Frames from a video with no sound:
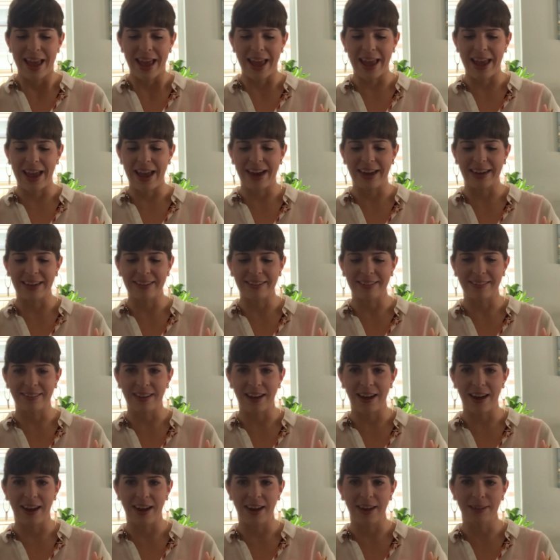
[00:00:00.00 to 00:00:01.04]
And
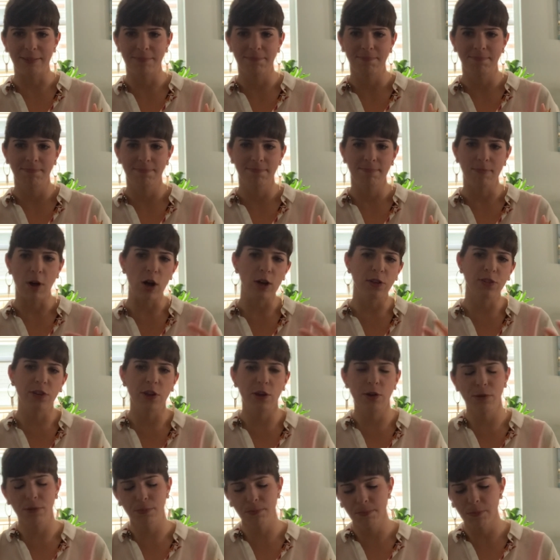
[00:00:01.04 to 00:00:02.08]

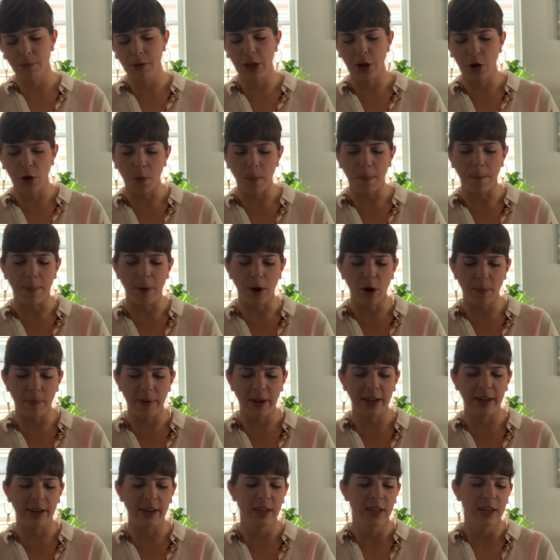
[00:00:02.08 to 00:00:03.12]
also, you know,
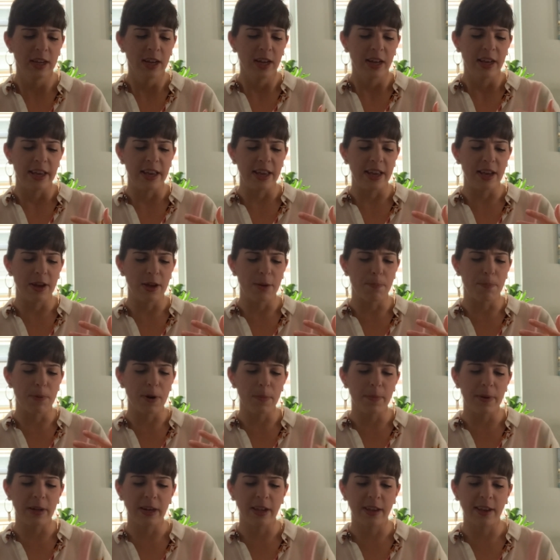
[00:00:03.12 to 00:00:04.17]
bourbon
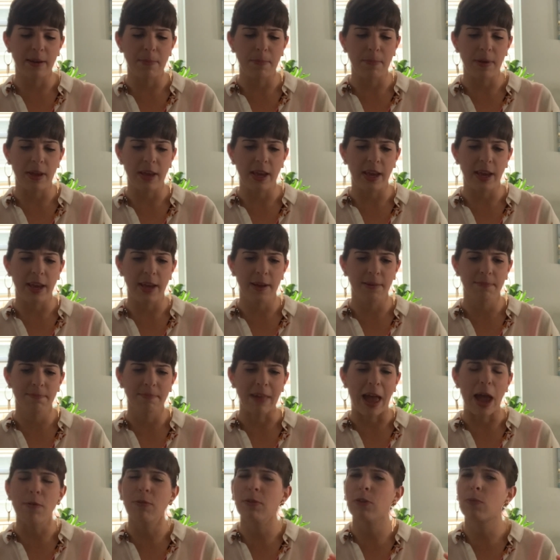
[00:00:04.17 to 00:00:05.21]
can be,
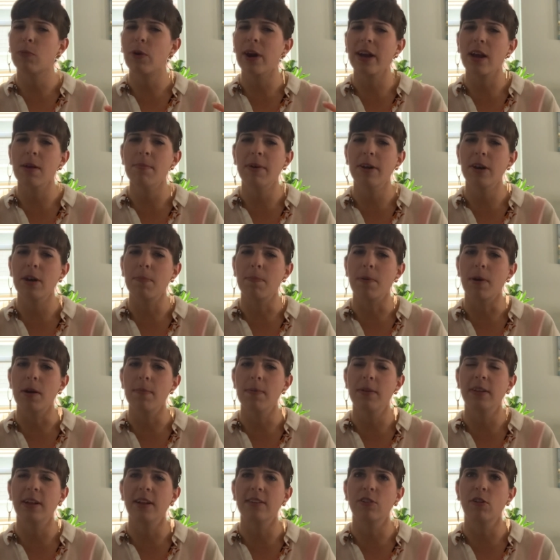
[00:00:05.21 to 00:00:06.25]
I would recommend a
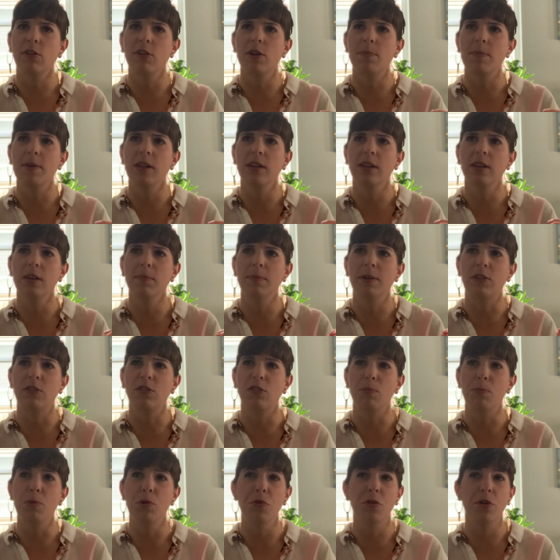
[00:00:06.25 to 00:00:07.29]
bourbon that's going to be a little bit
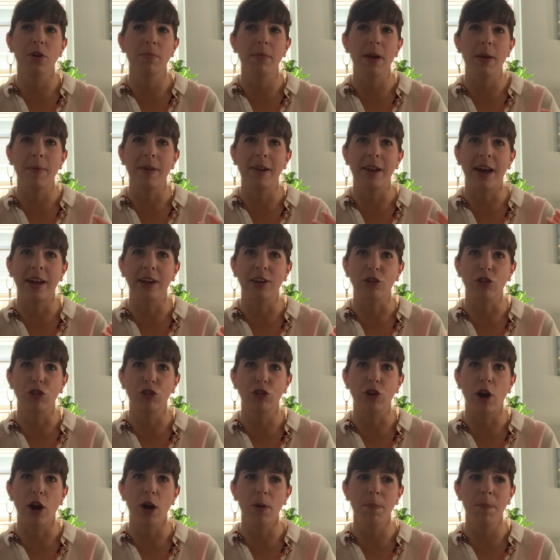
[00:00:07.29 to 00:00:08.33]
smoother, maybe not as
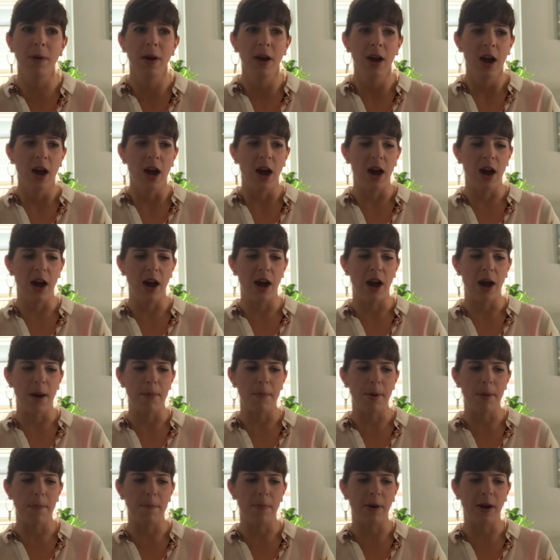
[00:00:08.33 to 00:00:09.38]
sharp,
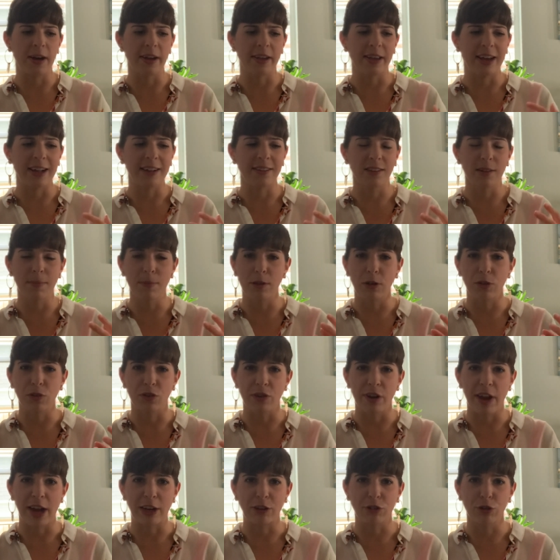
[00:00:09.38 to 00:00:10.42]
but again, some of those
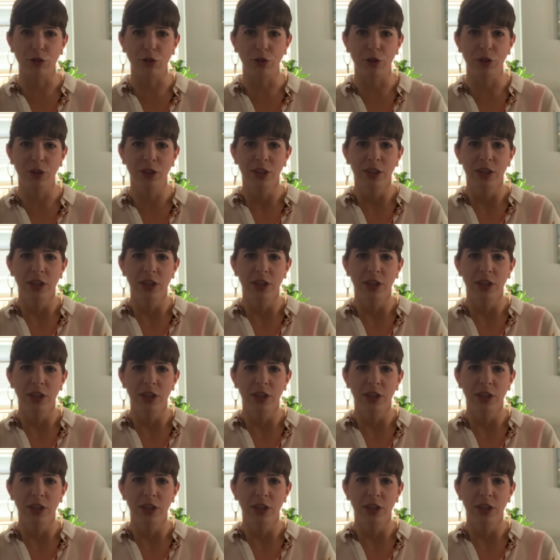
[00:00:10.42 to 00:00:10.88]
natural